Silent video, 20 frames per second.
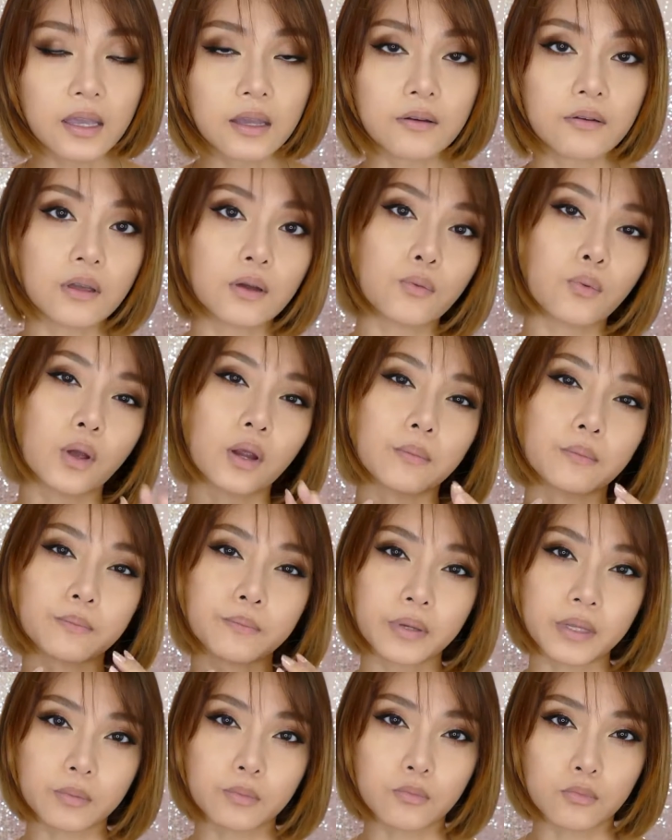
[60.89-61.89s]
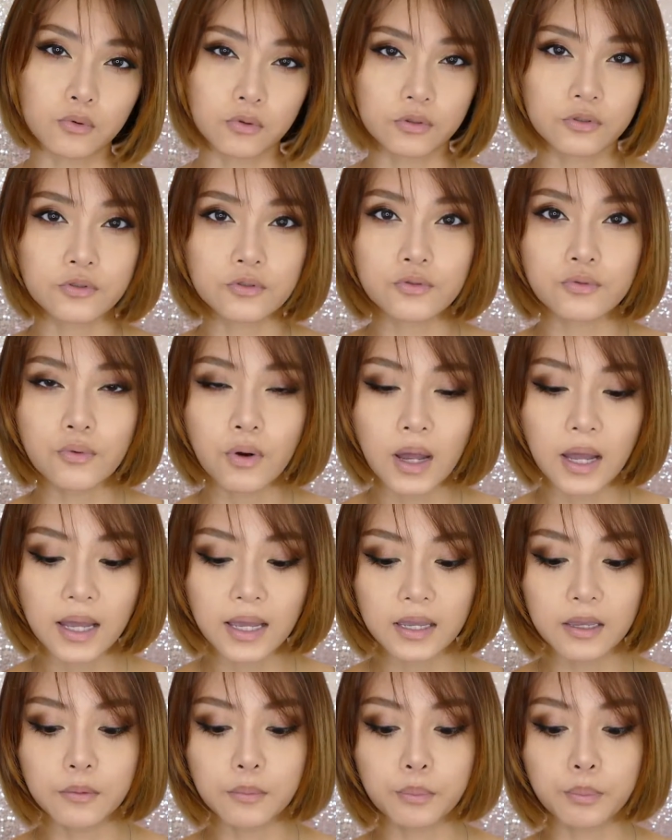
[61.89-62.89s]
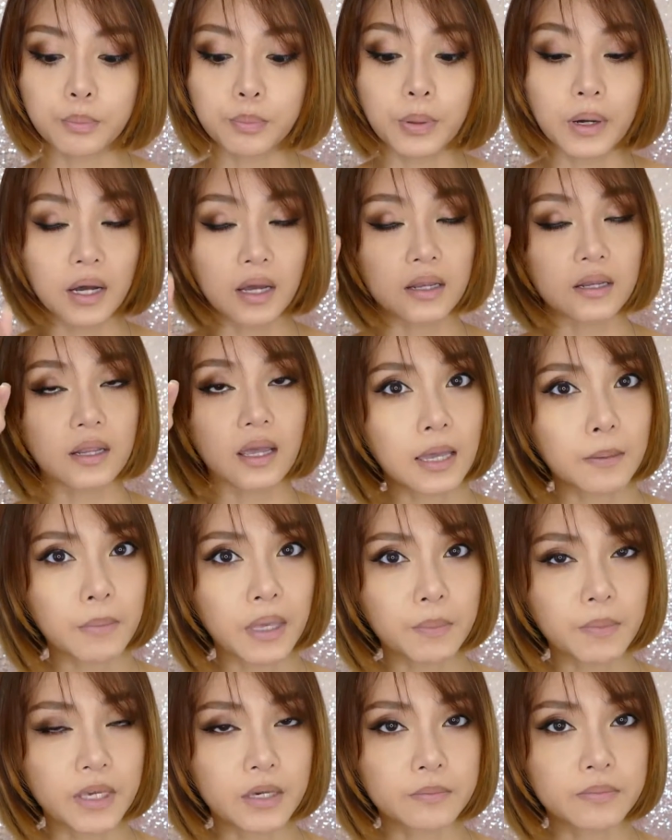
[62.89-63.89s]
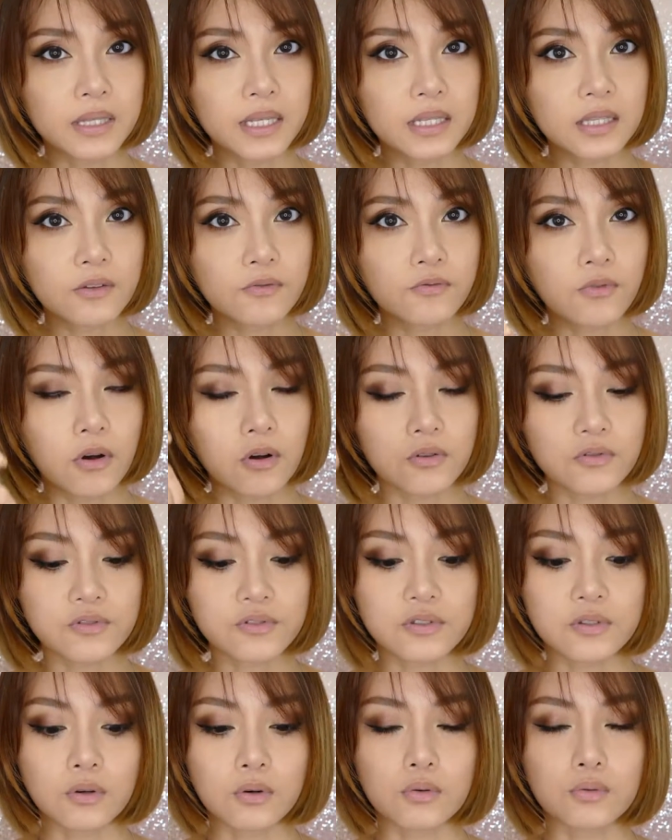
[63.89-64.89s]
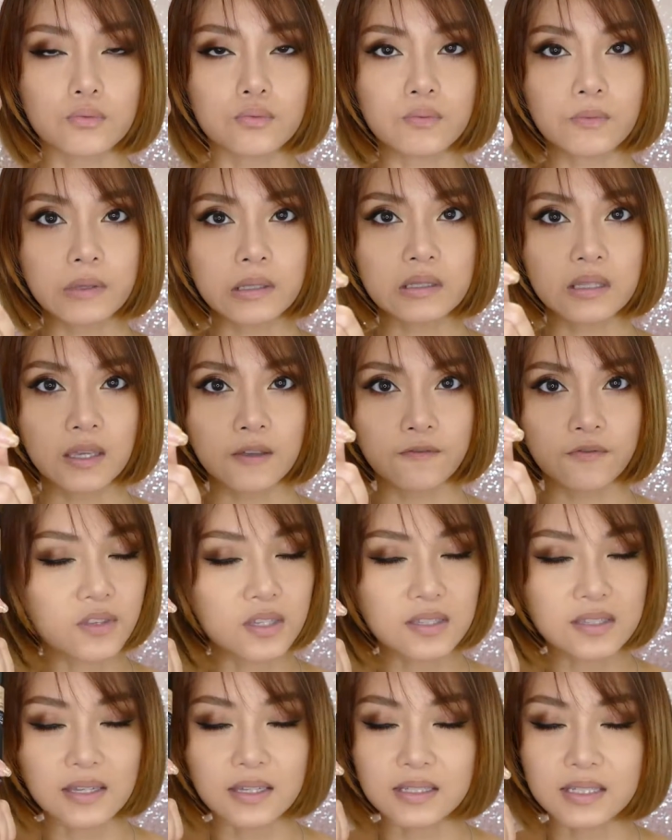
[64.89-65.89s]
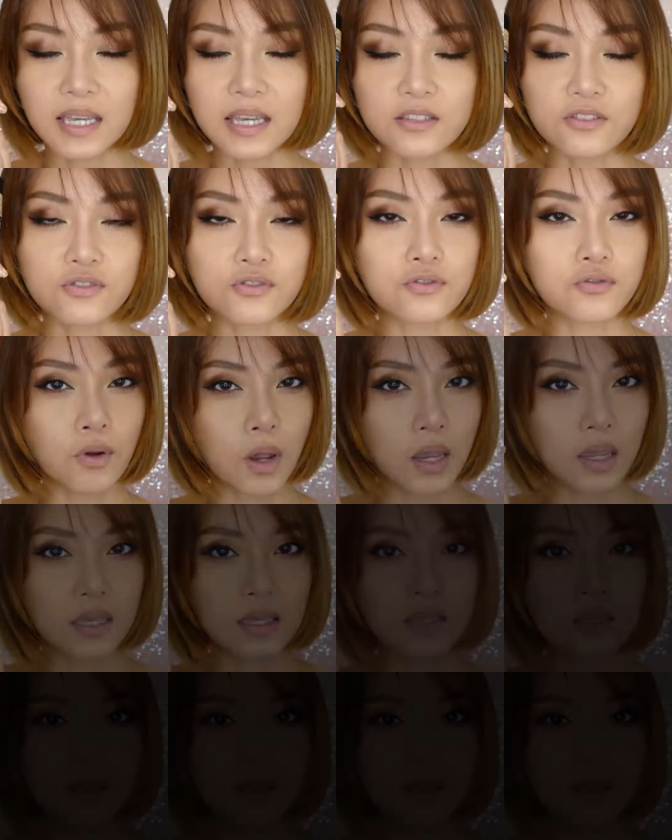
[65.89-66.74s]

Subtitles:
area where I'm a bit more dry, but I may be completely wrong, so we'll give this a test try.